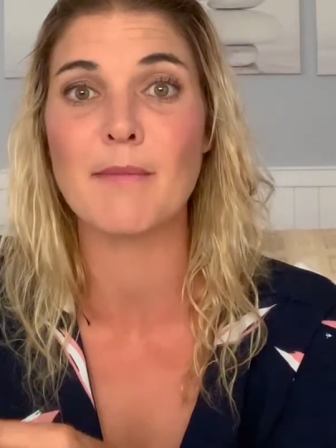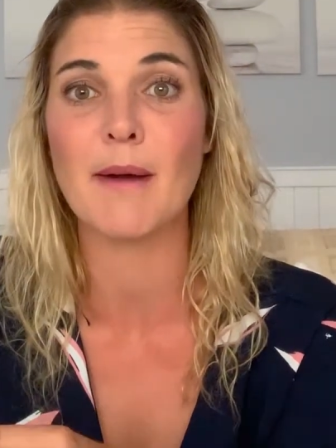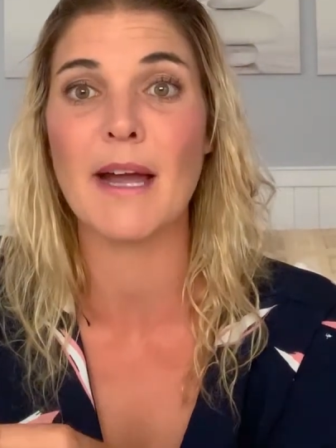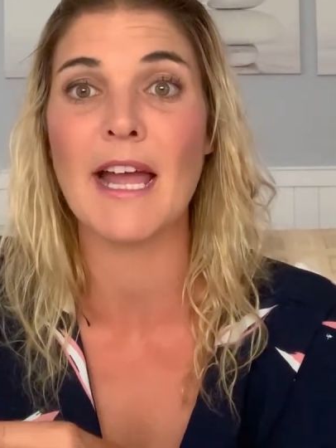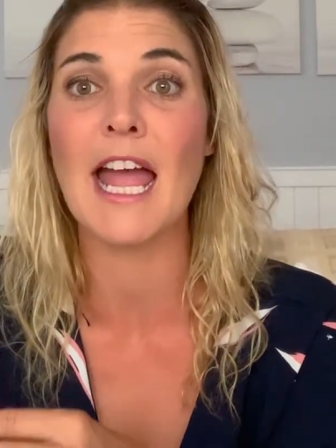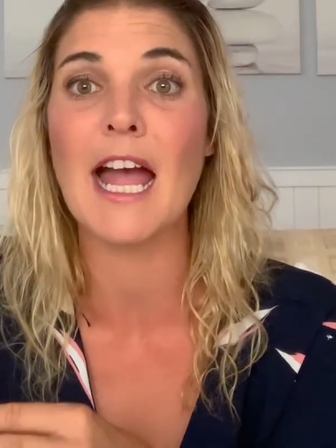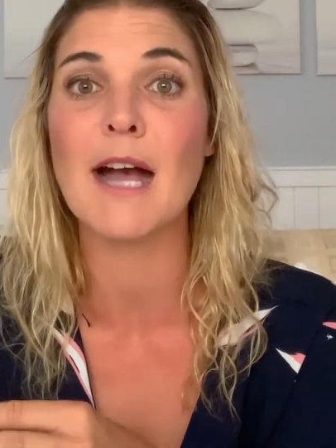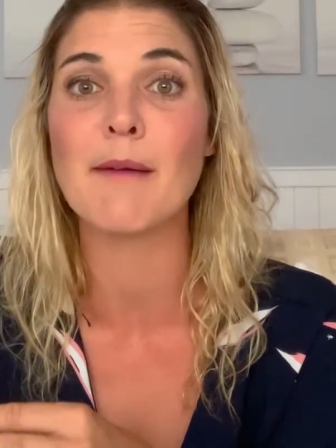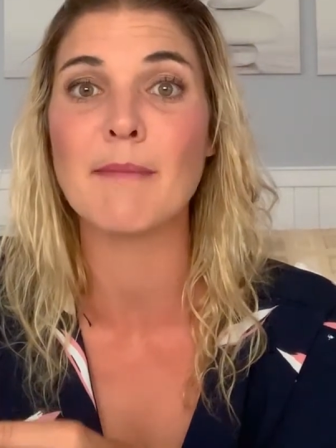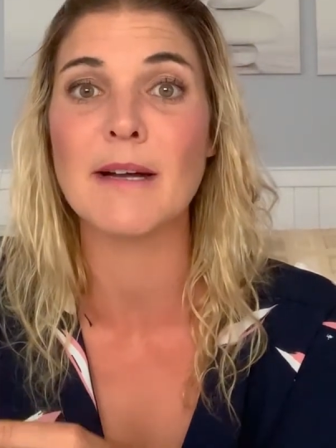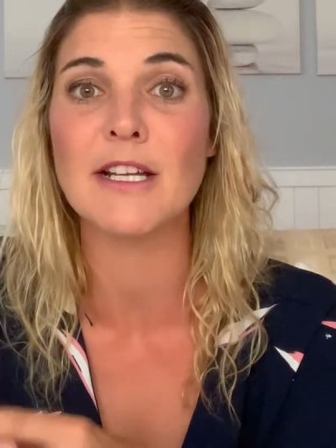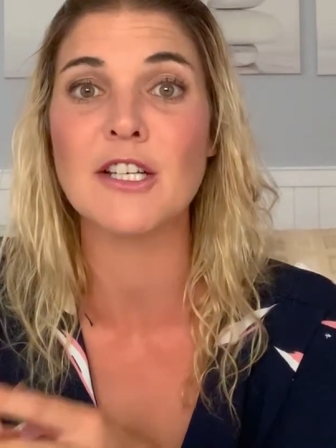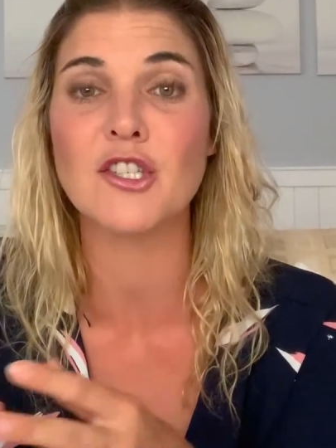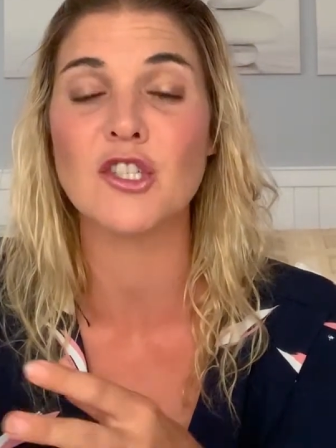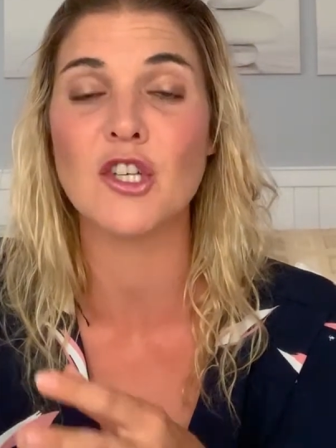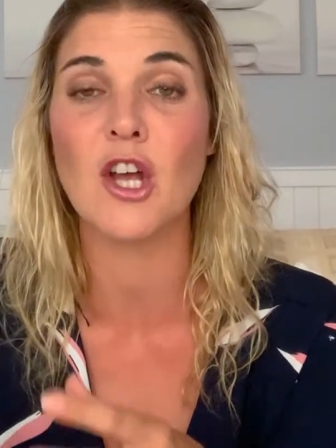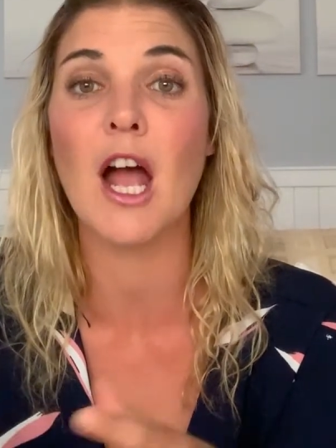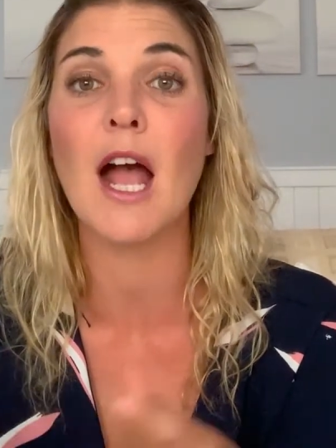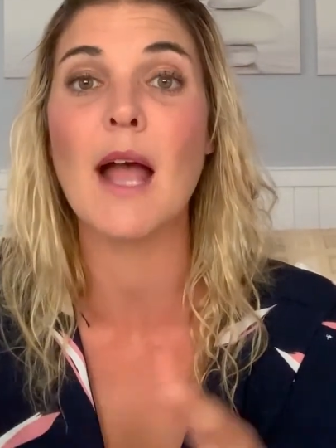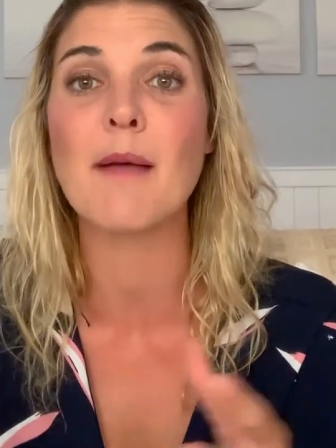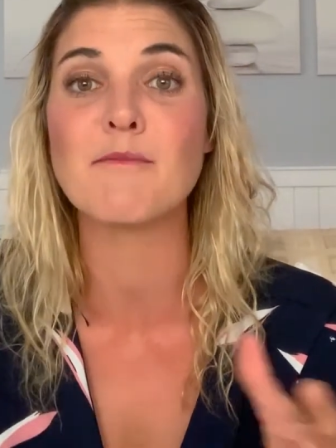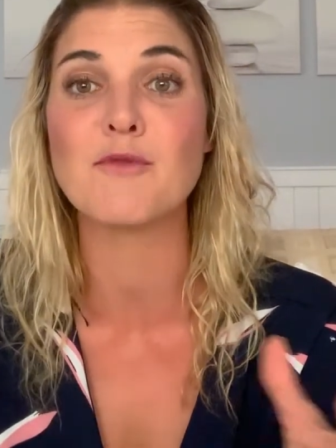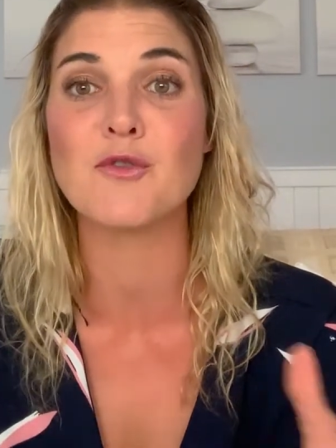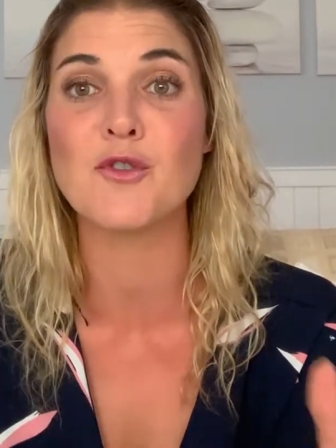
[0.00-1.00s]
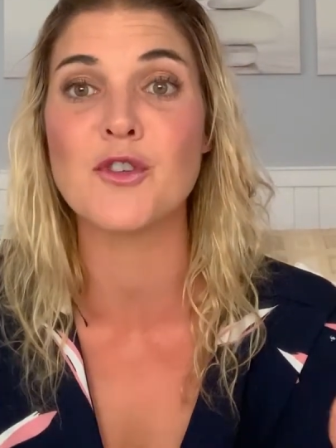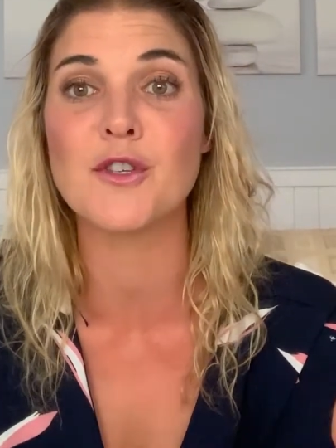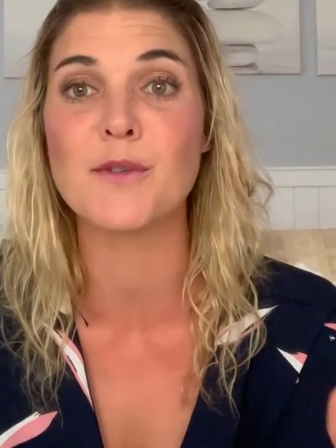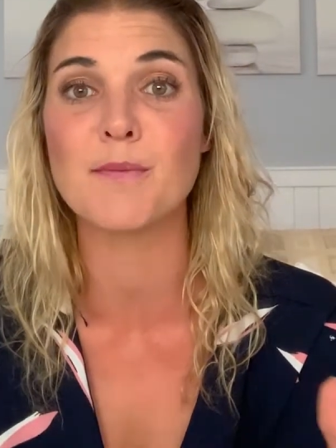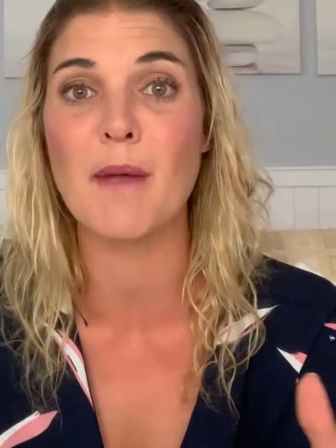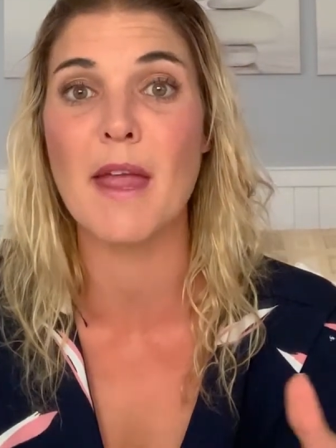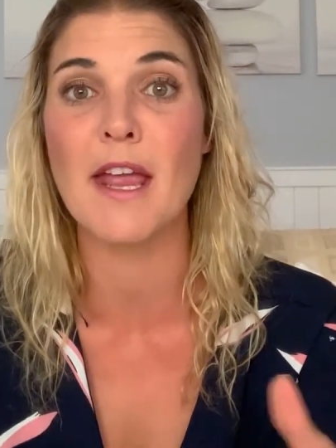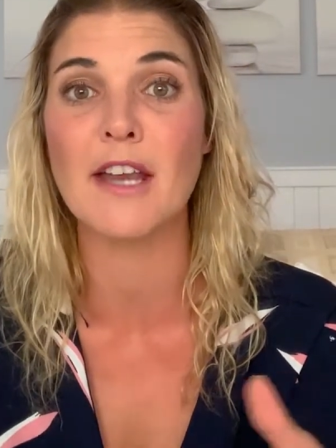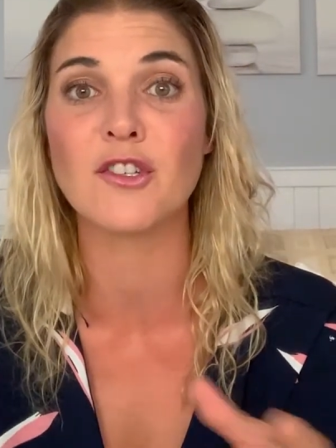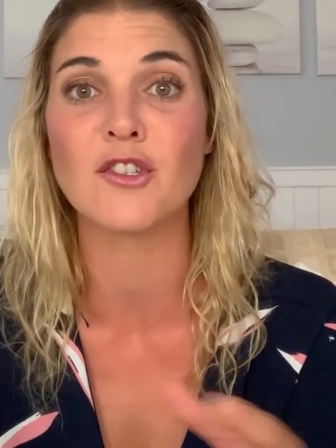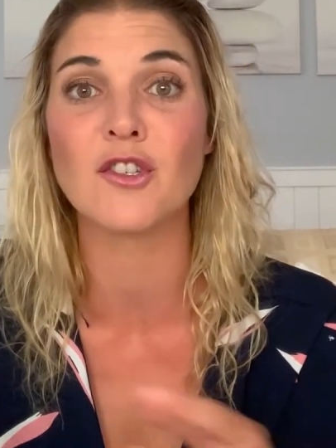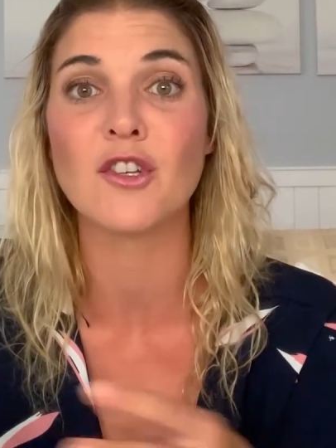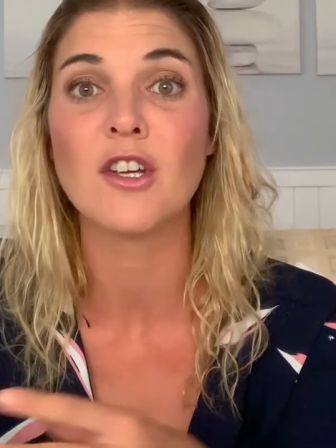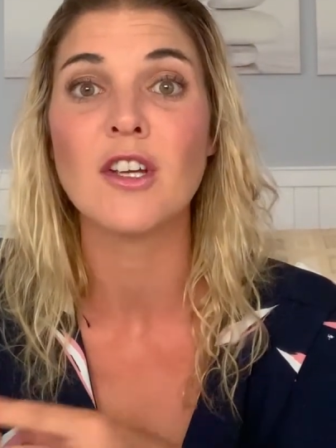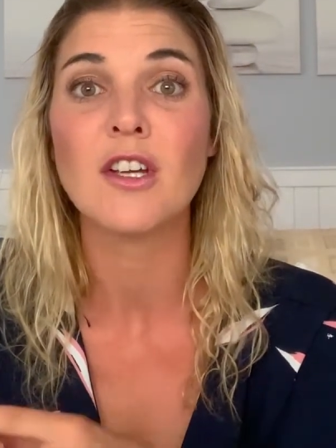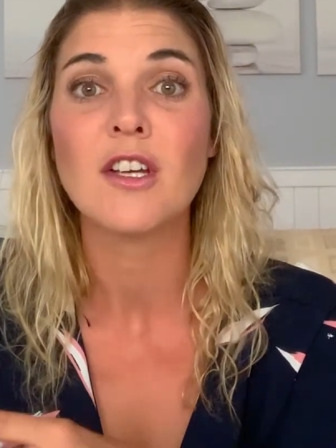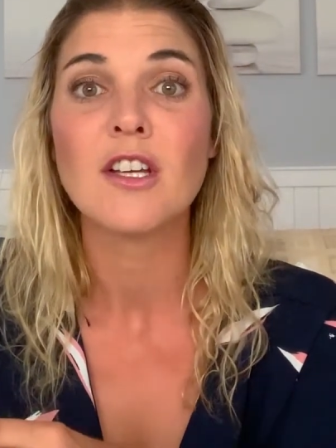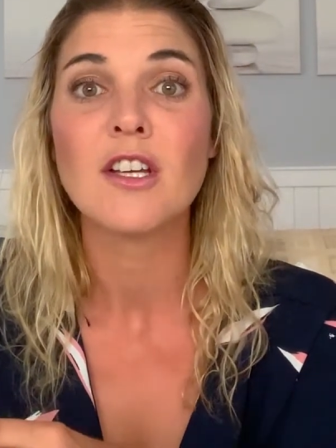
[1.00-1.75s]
by how much time you spend